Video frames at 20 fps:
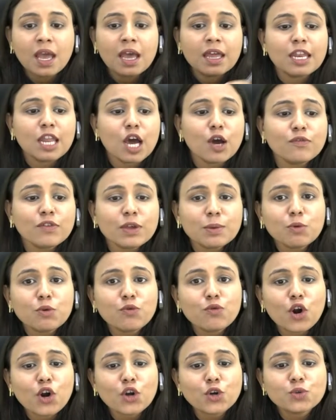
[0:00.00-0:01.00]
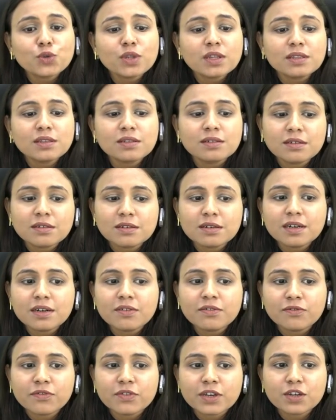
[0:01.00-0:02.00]
Now, we move on to the third
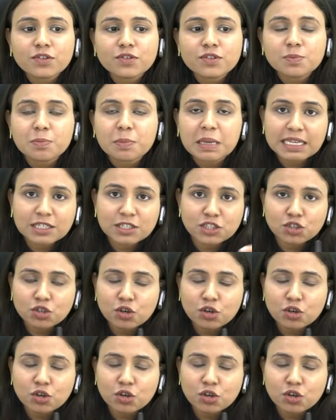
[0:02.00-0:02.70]
figure of speech